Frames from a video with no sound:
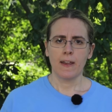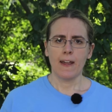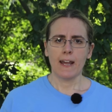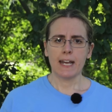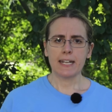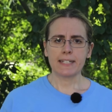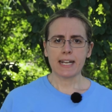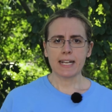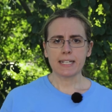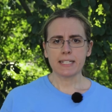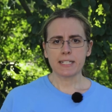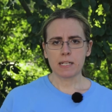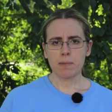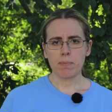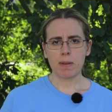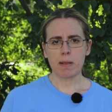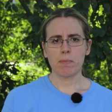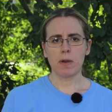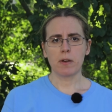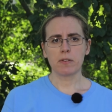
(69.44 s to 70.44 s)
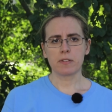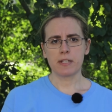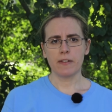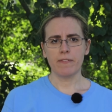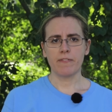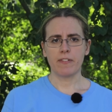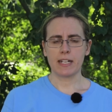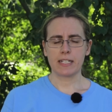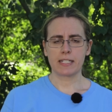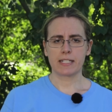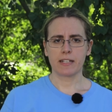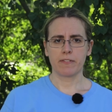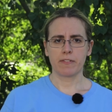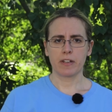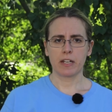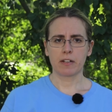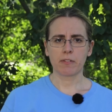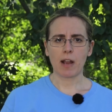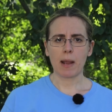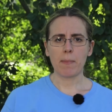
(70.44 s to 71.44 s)
It tends to be most invasive
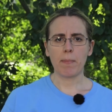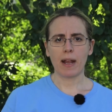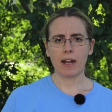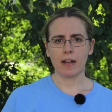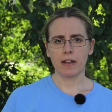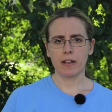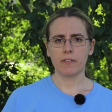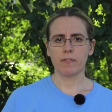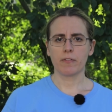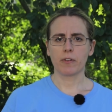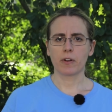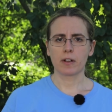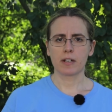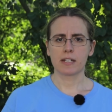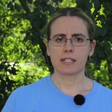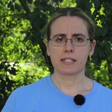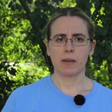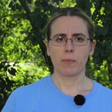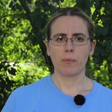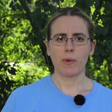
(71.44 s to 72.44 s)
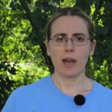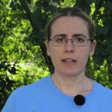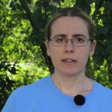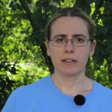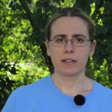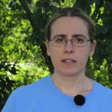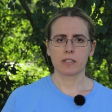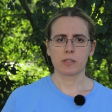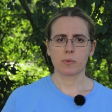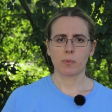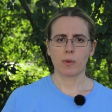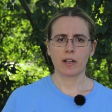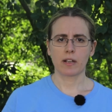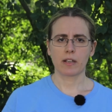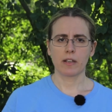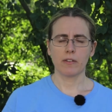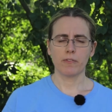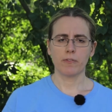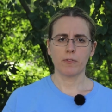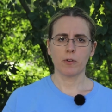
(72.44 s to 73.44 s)
in riparian forests and wetlands, where it
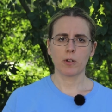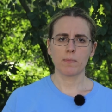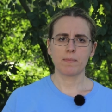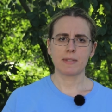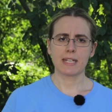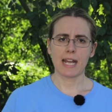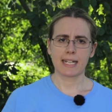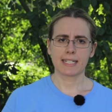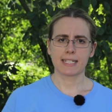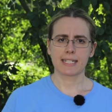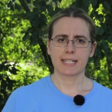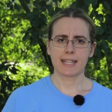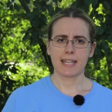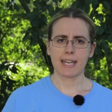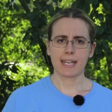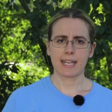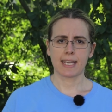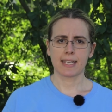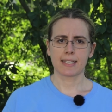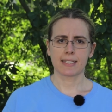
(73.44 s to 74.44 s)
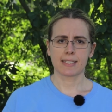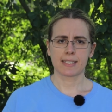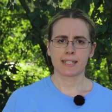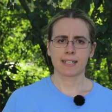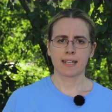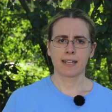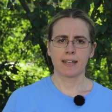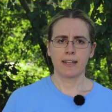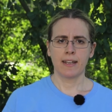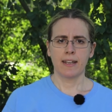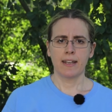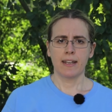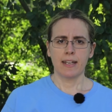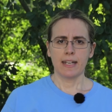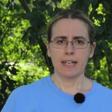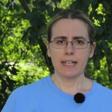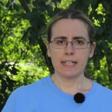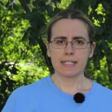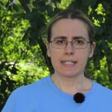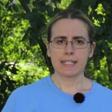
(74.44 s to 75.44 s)
can form dense thickets.
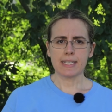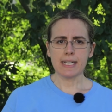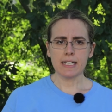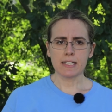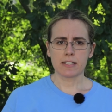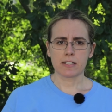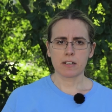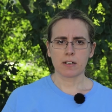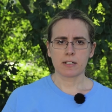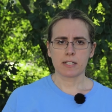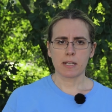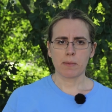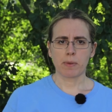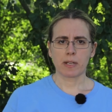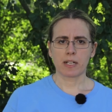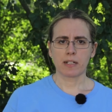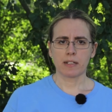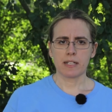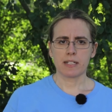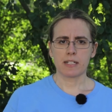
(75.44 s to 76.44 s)
Its seeds are typically